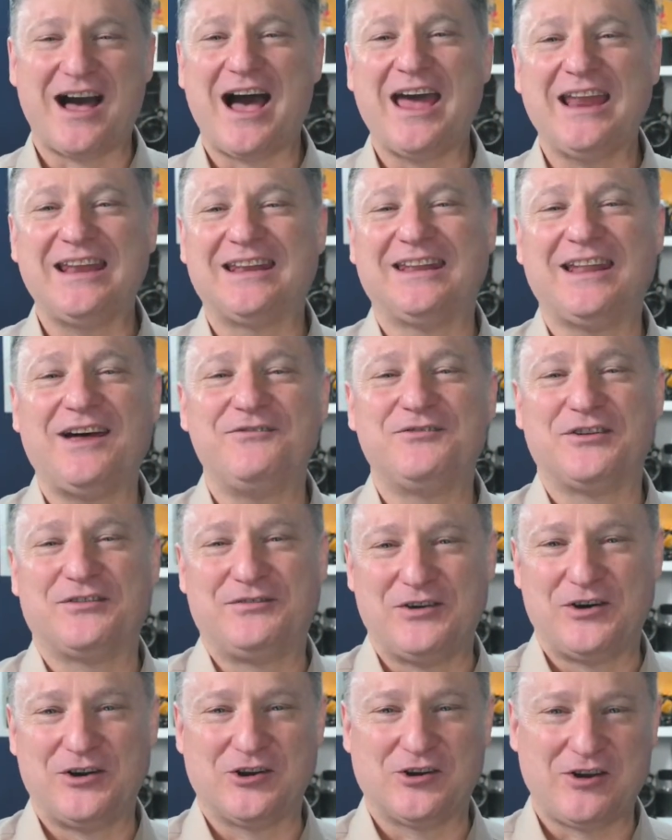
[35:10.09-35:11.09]
I'd love to
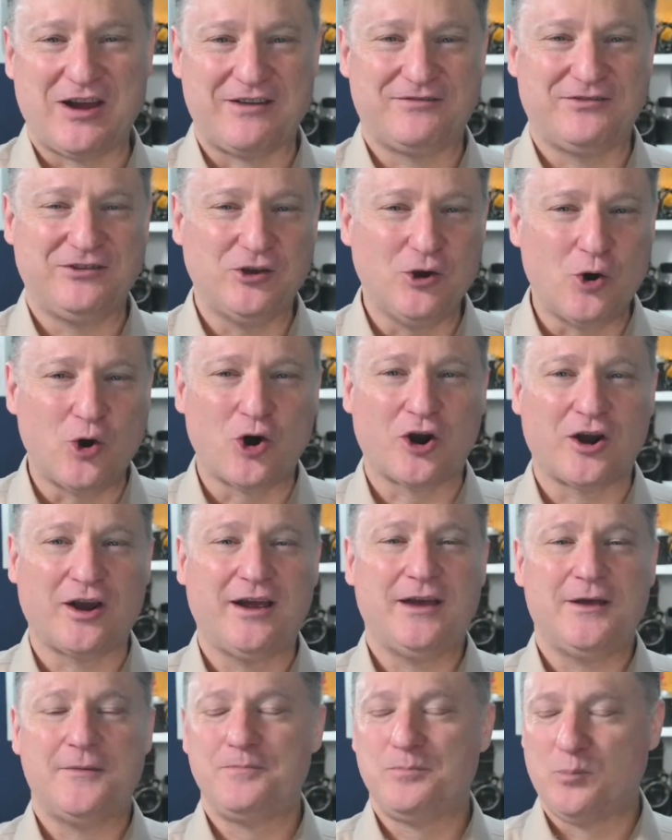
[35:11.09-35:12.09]
photograph your,
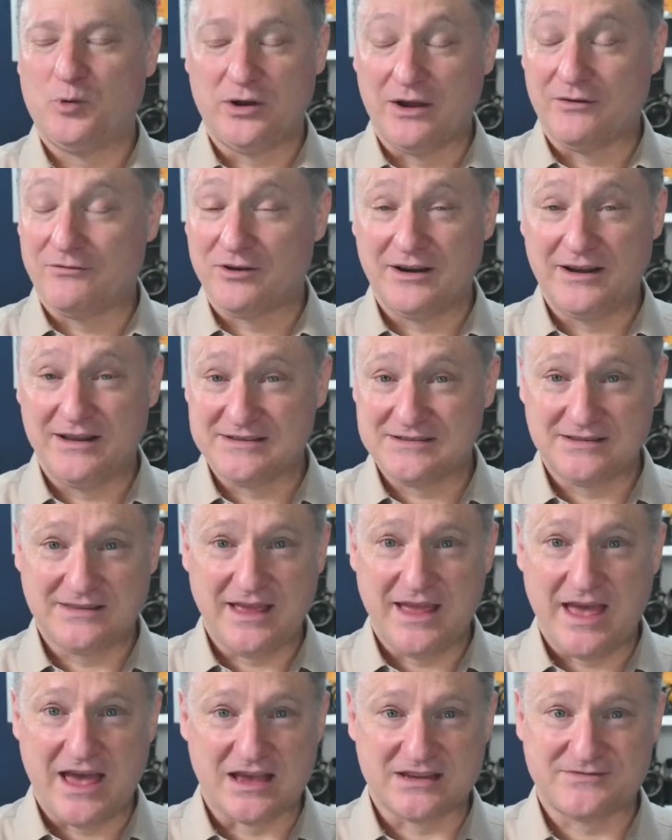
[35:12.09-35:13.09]
whatever it is that
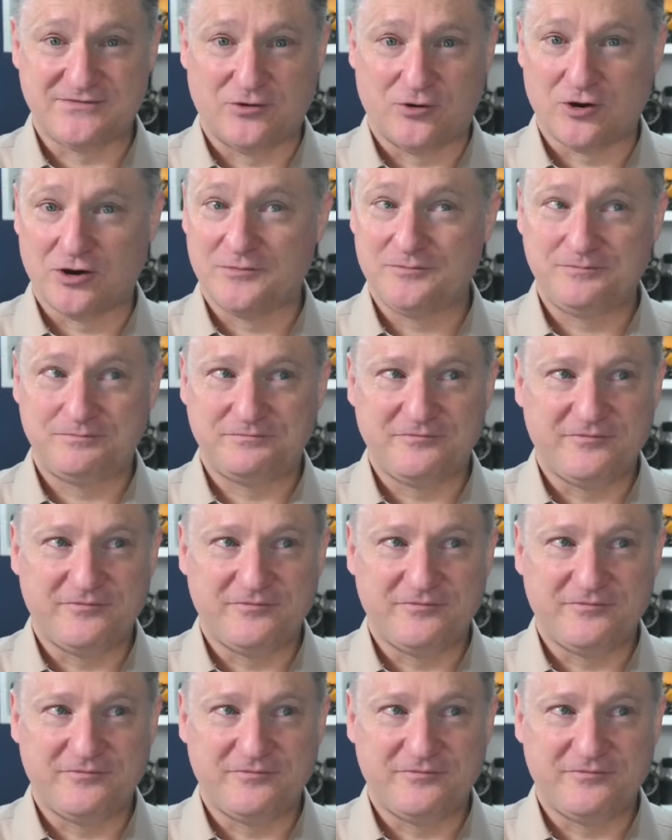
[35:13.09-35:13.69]
they asked for,